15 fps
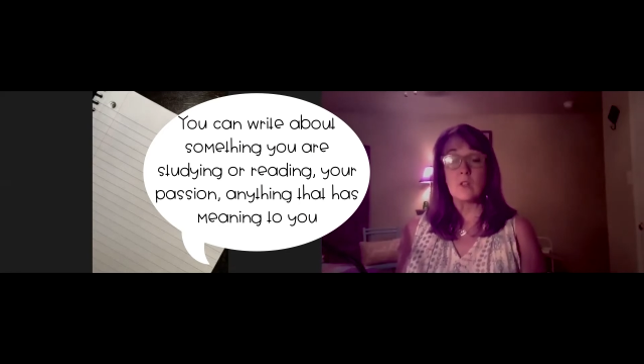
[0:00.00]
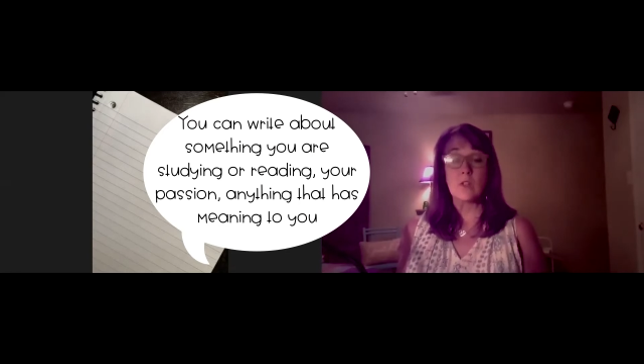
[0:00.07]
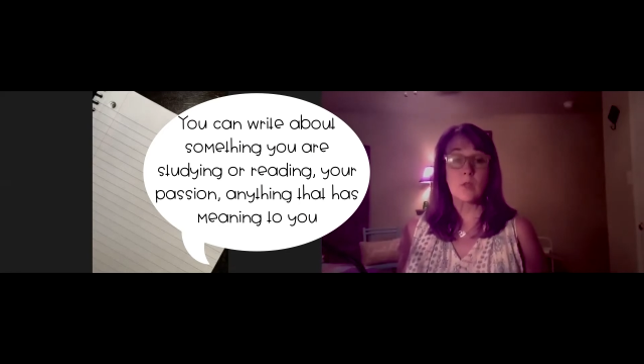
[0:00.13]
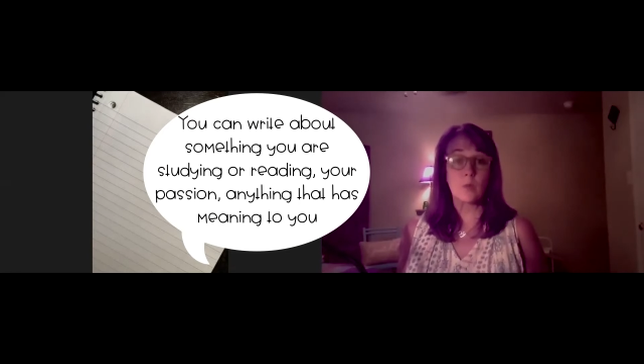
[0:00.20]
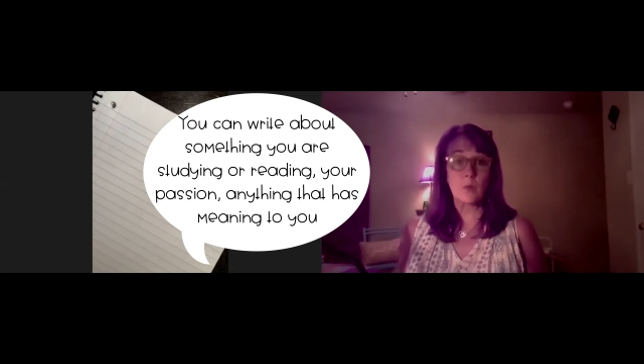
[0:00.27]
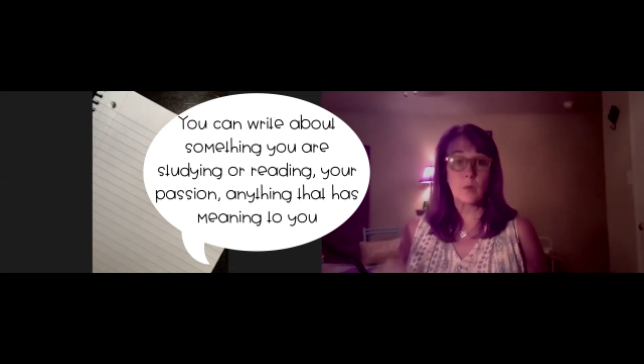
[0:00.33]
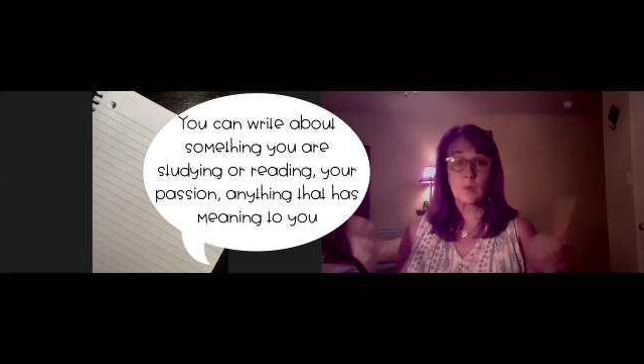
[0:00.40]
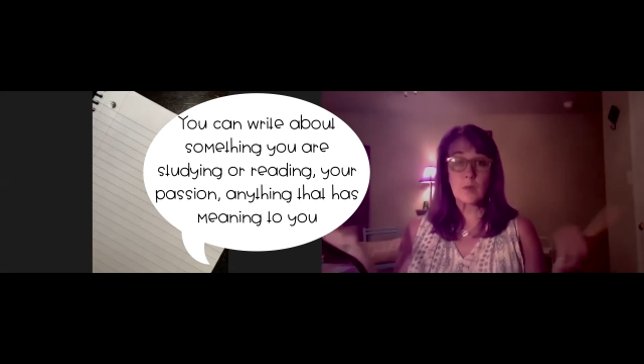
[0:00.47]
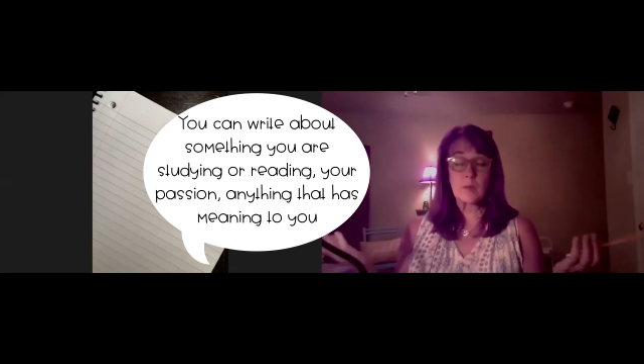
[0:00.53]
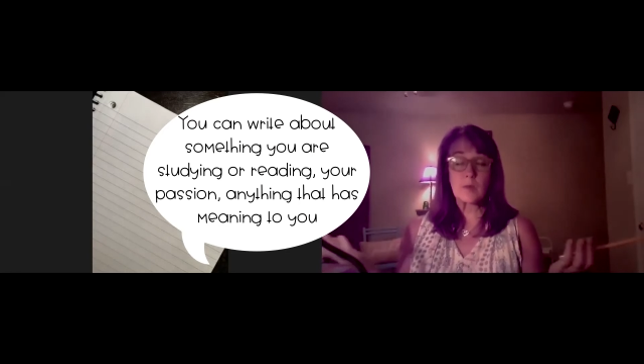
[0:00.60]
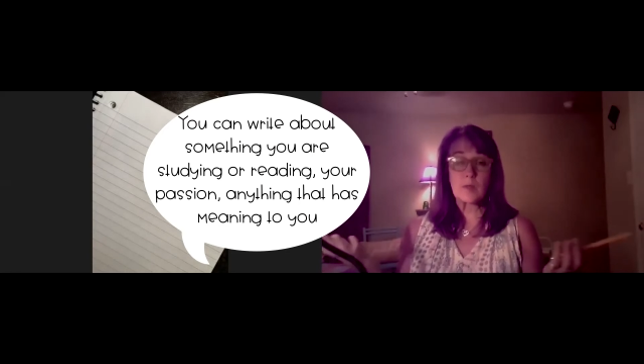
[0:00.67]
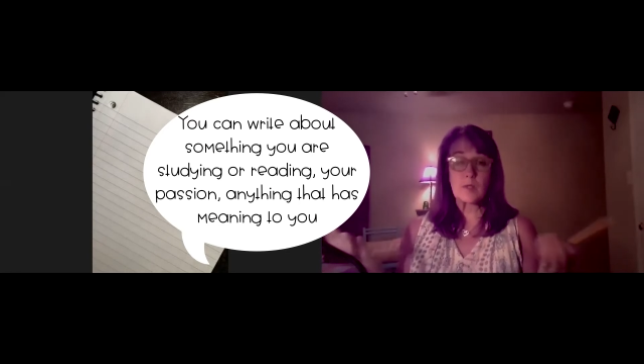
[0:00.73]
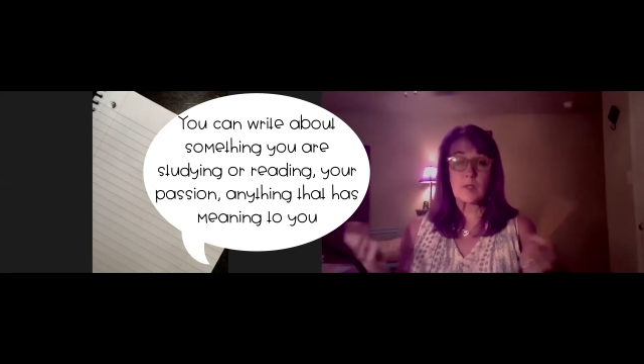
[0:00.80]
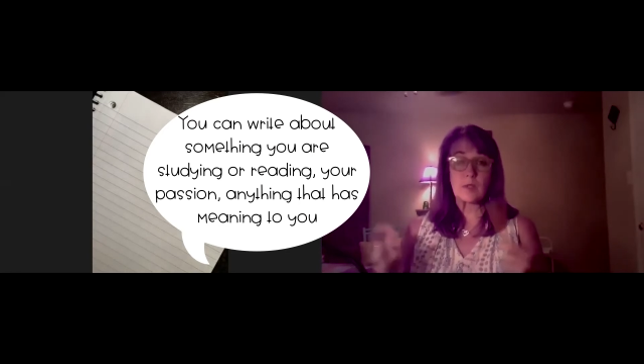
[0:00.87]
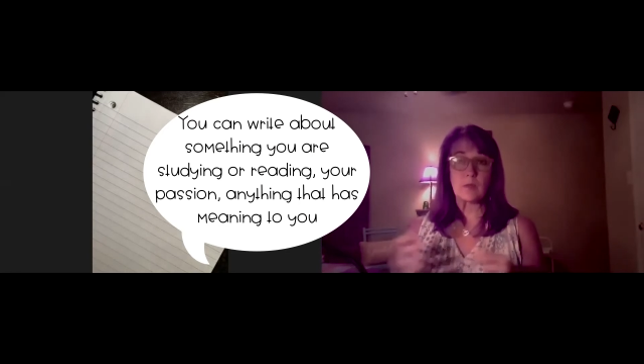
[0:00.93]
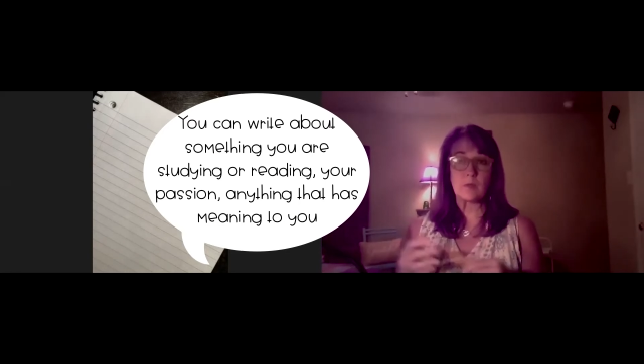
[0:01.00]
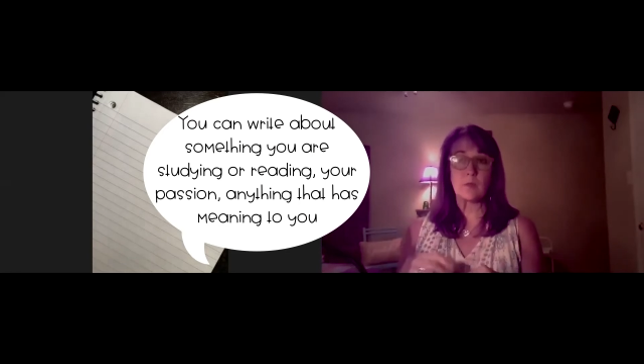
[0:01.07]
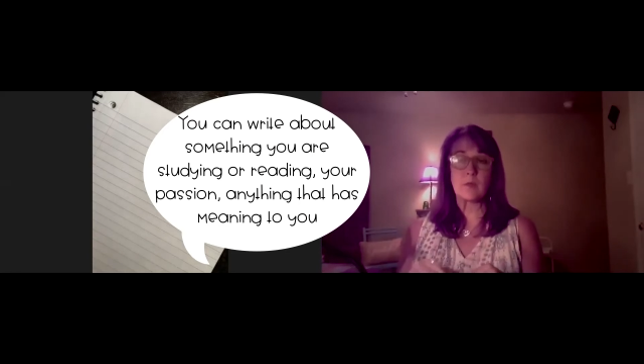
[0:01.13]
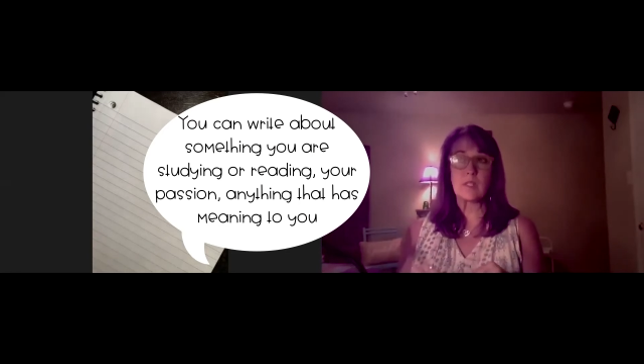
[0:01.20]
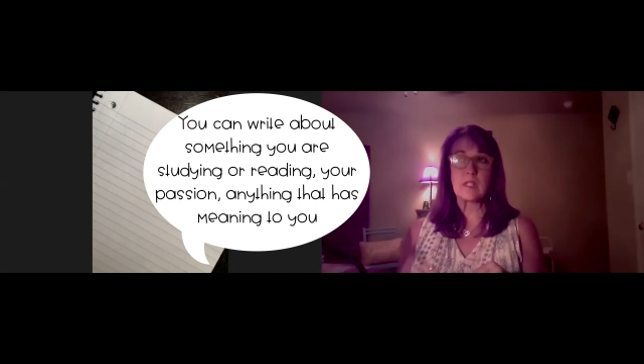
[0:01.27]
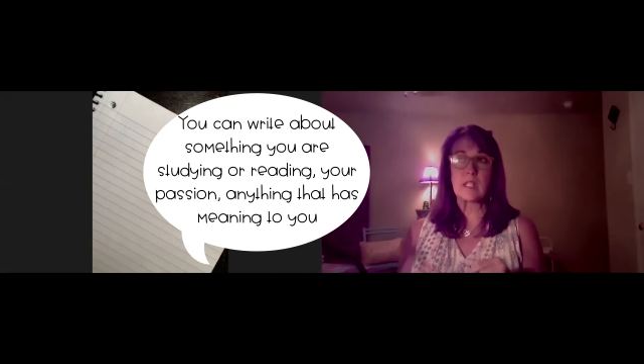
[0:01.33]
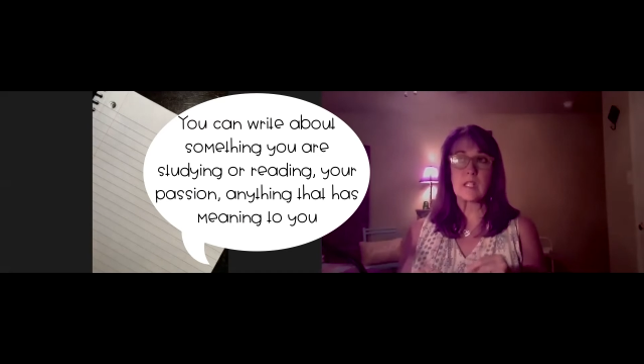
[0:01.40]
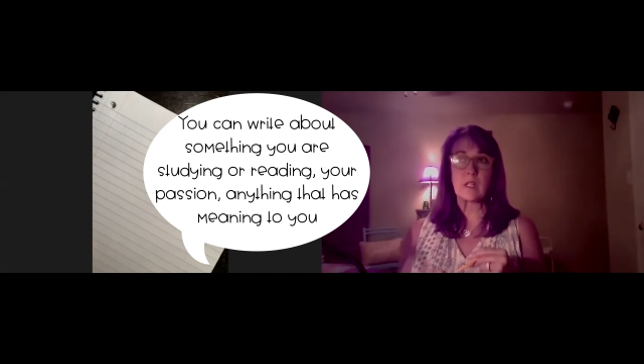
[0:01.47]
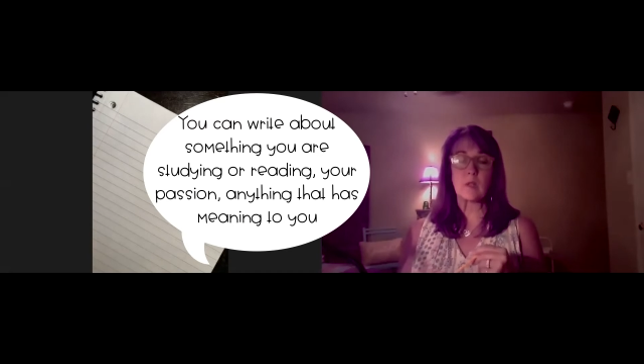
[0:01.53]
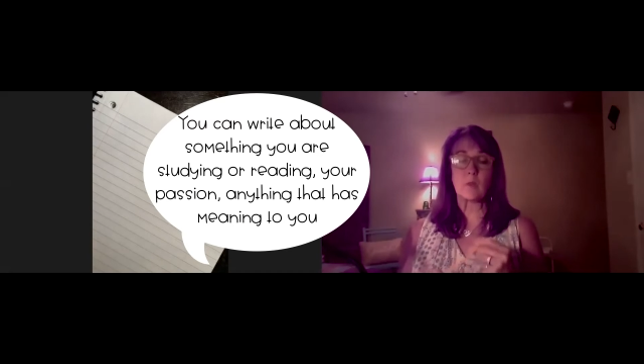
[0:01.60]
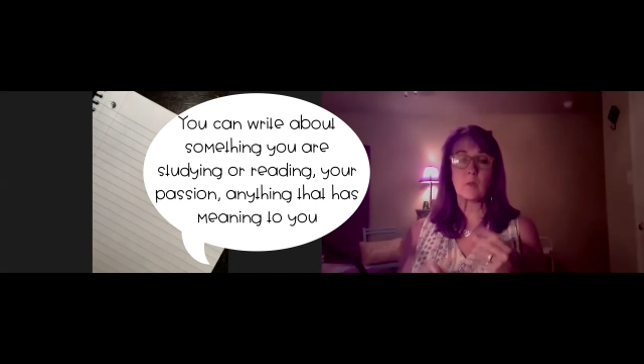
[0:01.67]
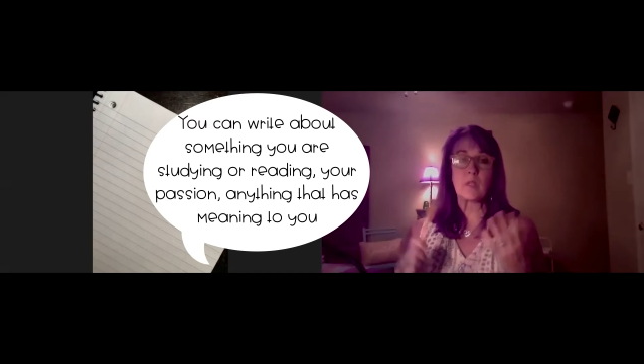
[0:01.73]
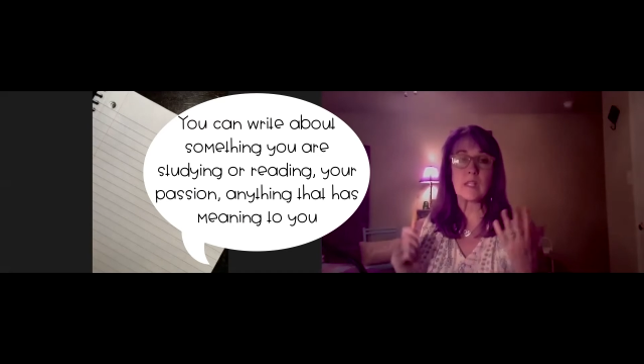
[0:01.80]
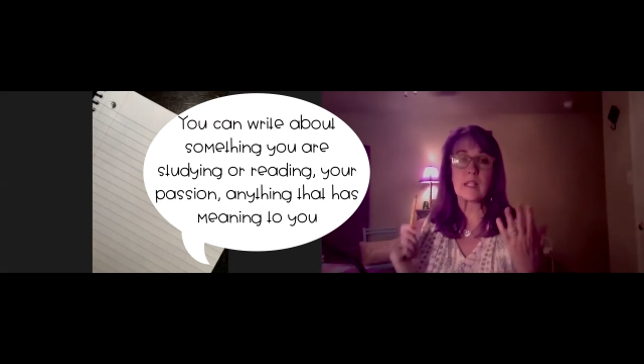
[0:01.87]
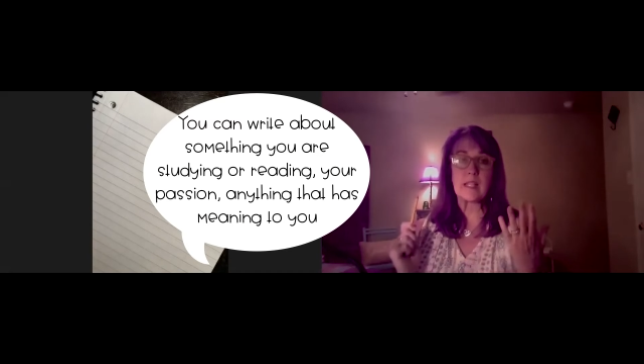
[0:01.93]
So what we would do, we'd sit here
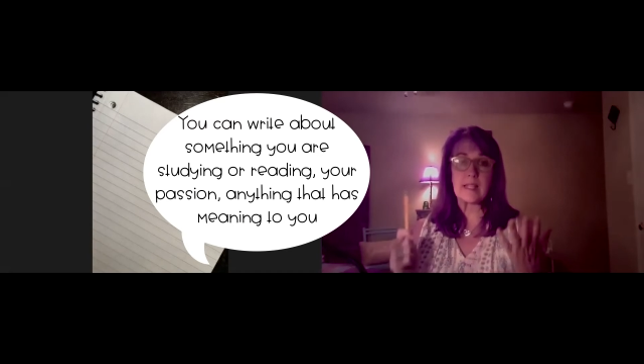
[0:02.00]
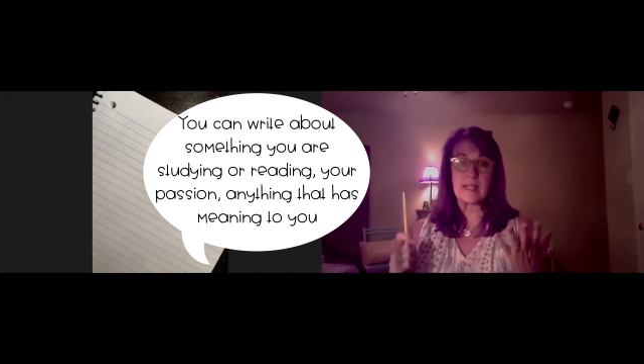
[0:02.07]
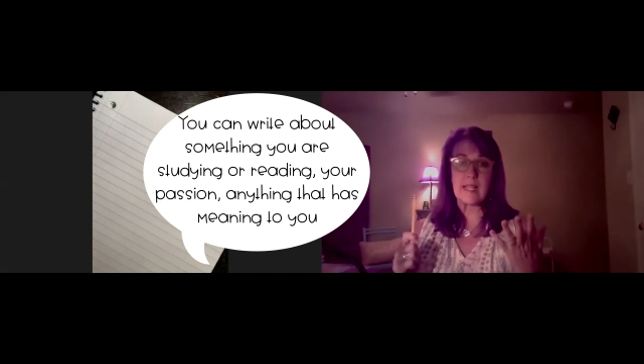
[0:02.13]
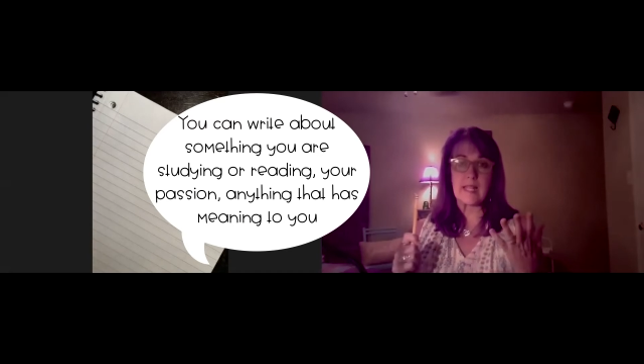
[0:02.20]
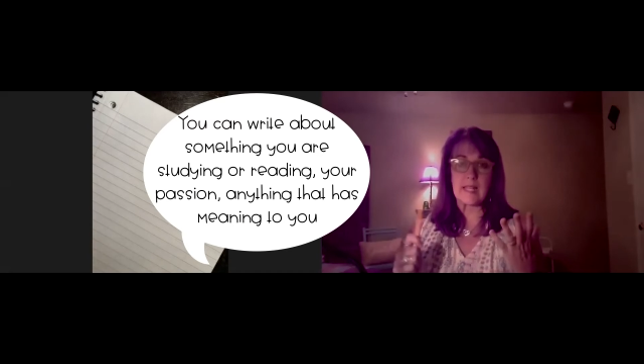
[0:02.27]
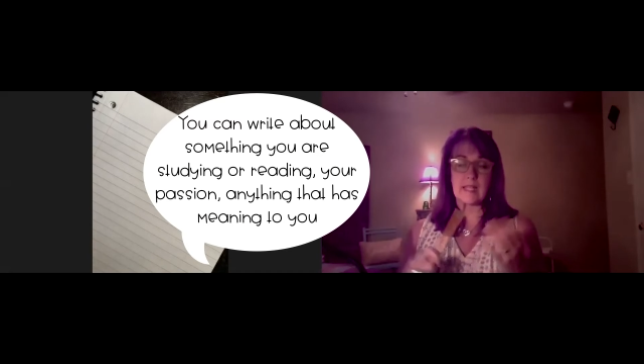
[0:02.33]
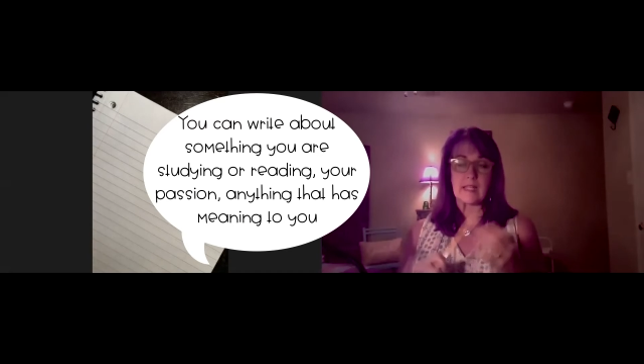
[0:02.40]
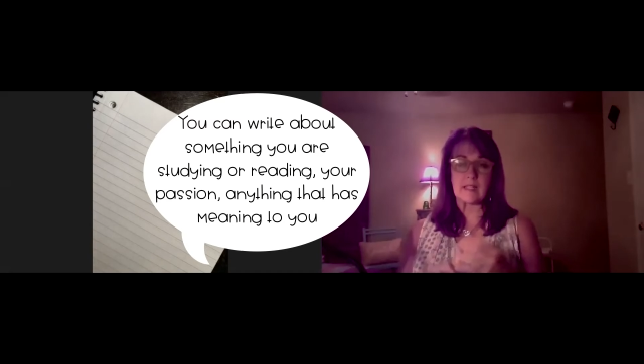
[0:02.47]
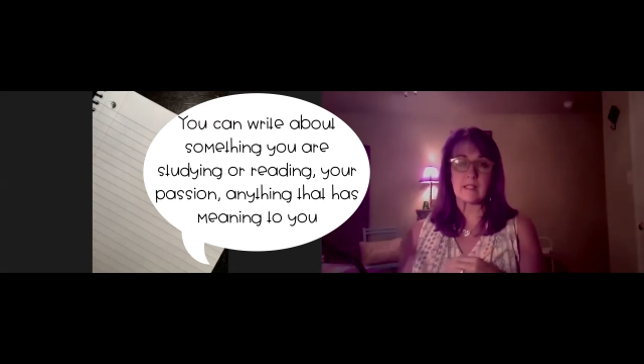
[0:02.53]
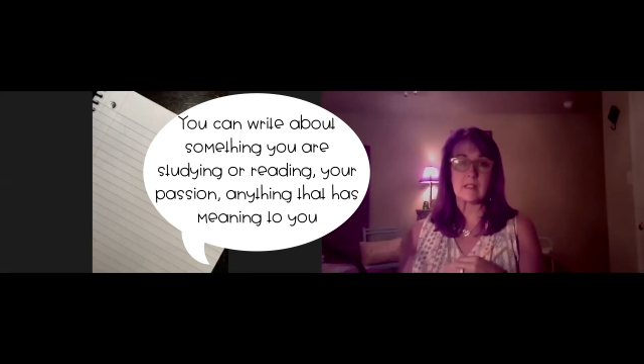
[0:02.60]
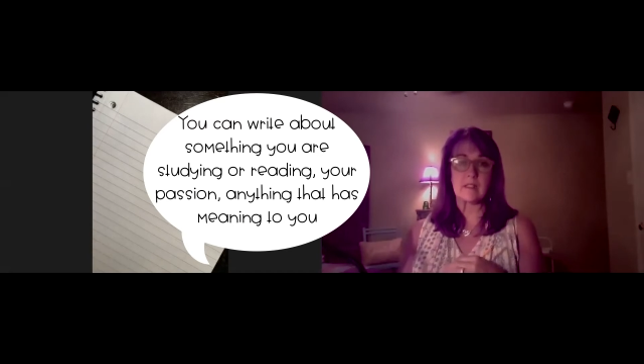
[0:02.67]
and we'd think.